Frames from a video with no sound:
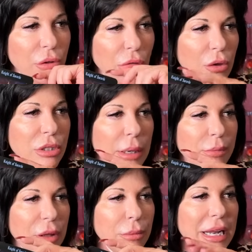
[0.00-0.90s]
know
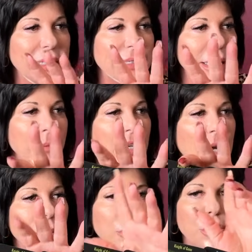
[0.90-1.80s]
something, but at the same
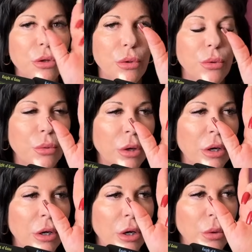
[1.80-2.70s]
time, you
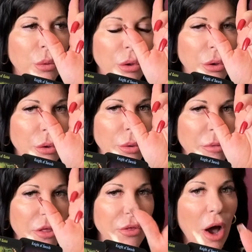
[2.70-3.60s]
were
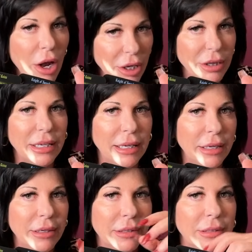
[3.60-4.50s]
methodically